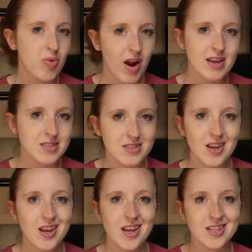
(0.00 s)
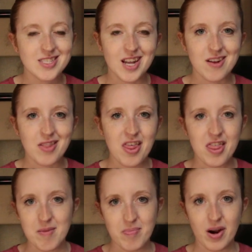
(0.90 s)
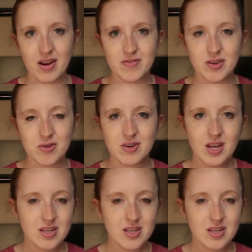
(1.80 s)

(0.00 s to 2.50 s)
price instead of the theme park view.